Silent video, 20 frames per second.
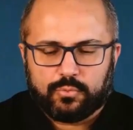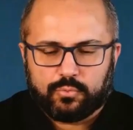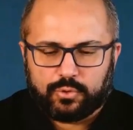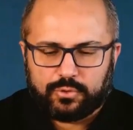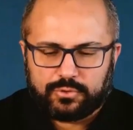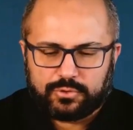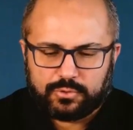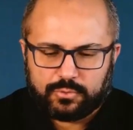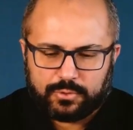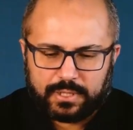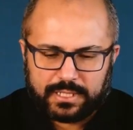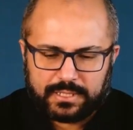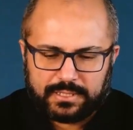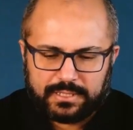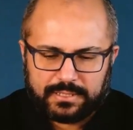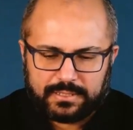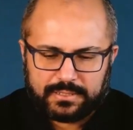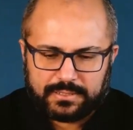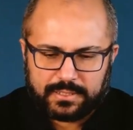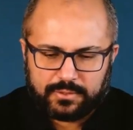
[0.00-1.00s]
War II
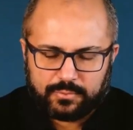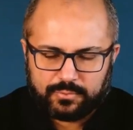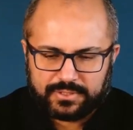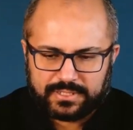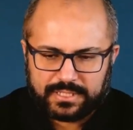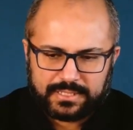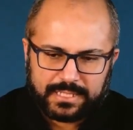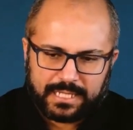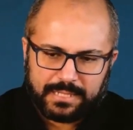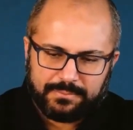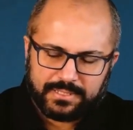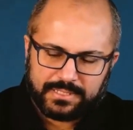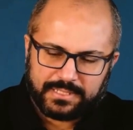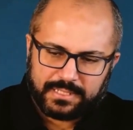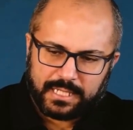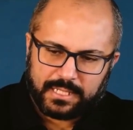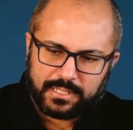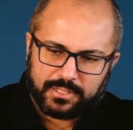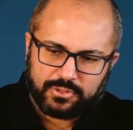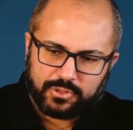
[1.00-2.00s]
ended, there was a
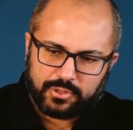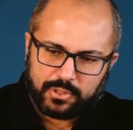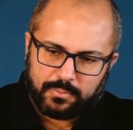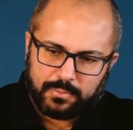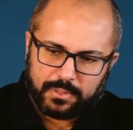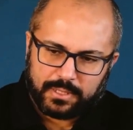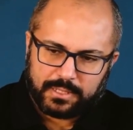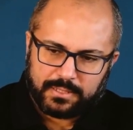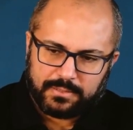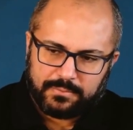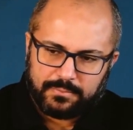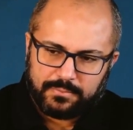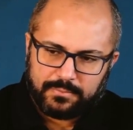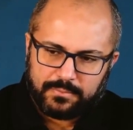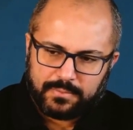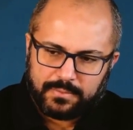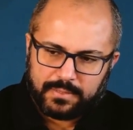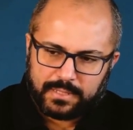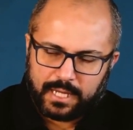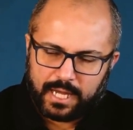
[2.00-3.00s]
devastated Germany.
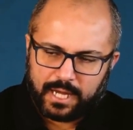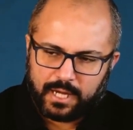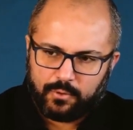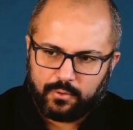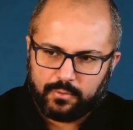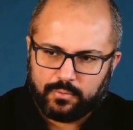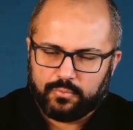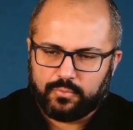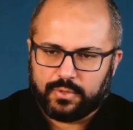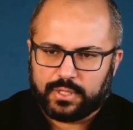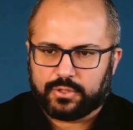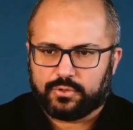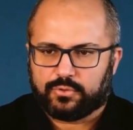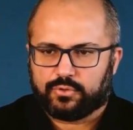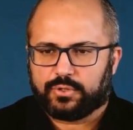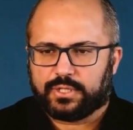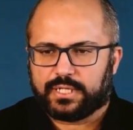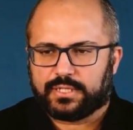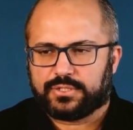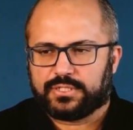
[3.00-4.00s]
Now, when you
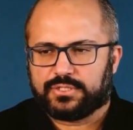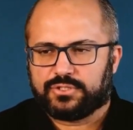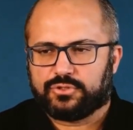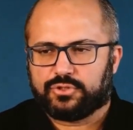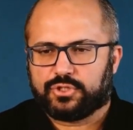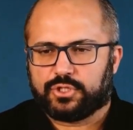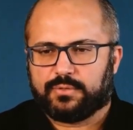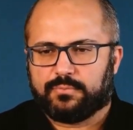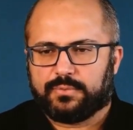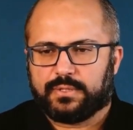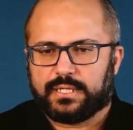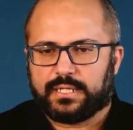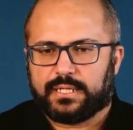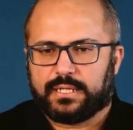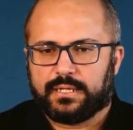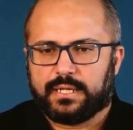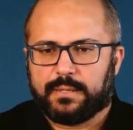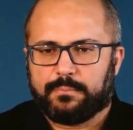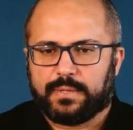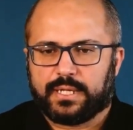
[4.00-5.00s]
look at this Germany,
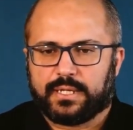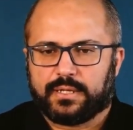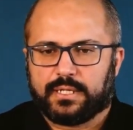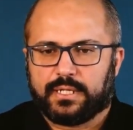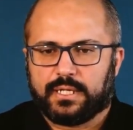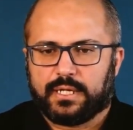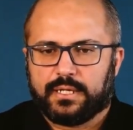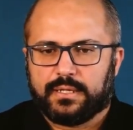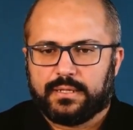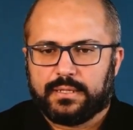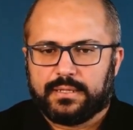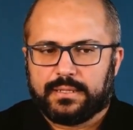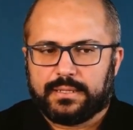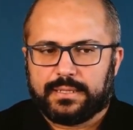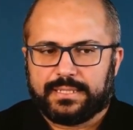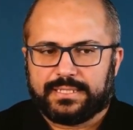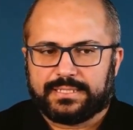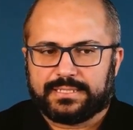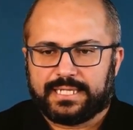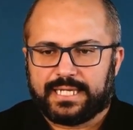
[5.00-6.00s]
America
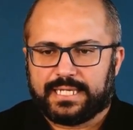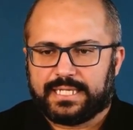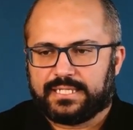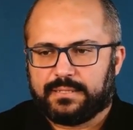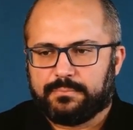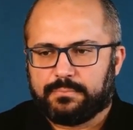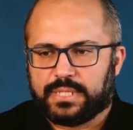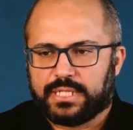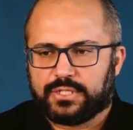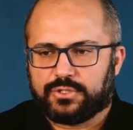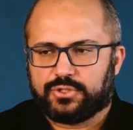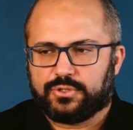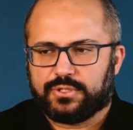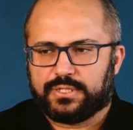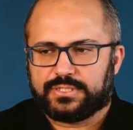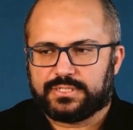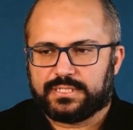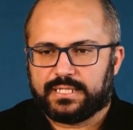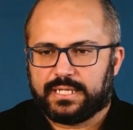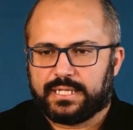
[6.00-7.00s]
is taking a picture
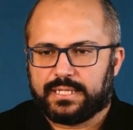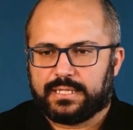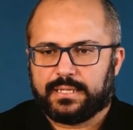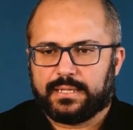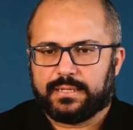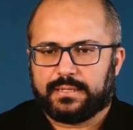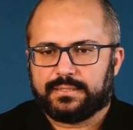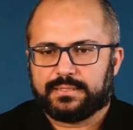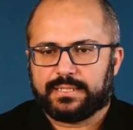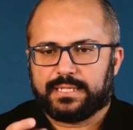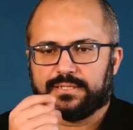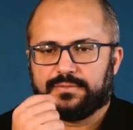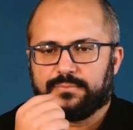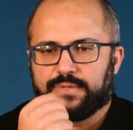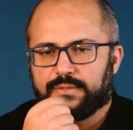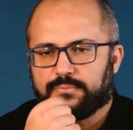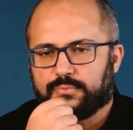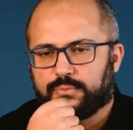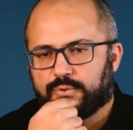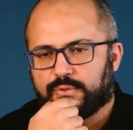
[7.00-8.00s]
and saying, these
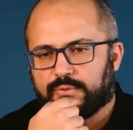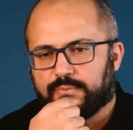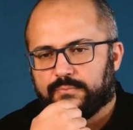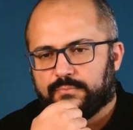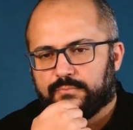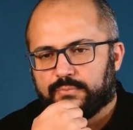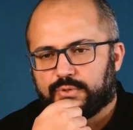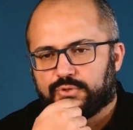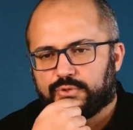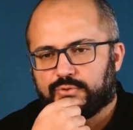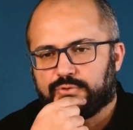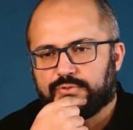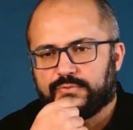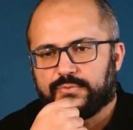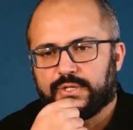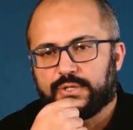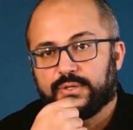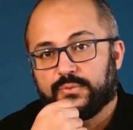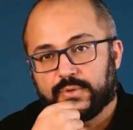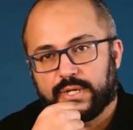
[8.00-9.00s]
people produce
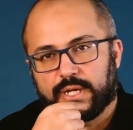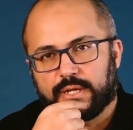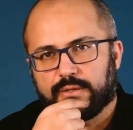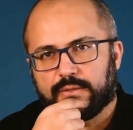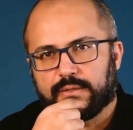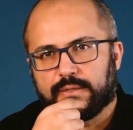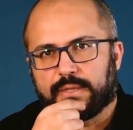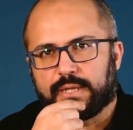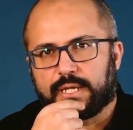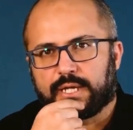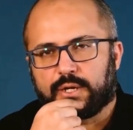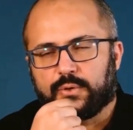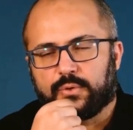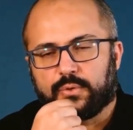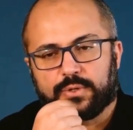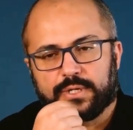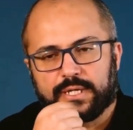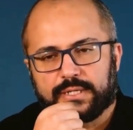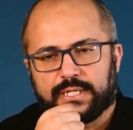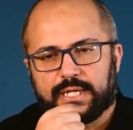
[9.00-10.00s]
very well. They are
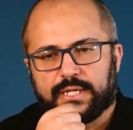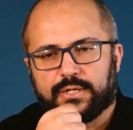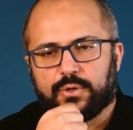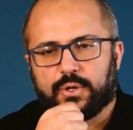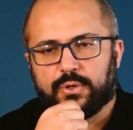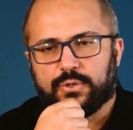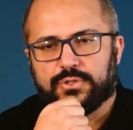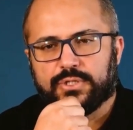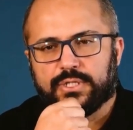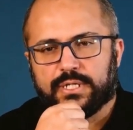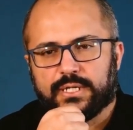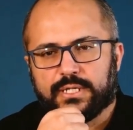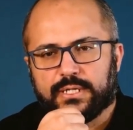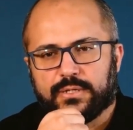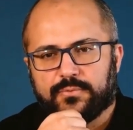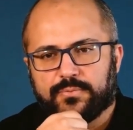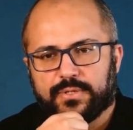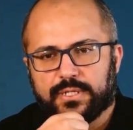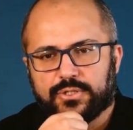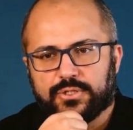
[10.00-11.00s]
good at technology and
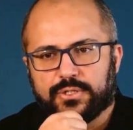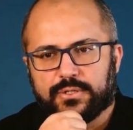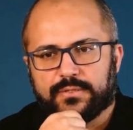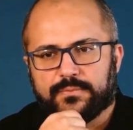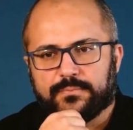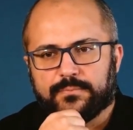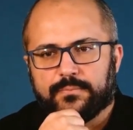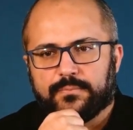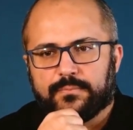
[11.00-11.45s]
innovation.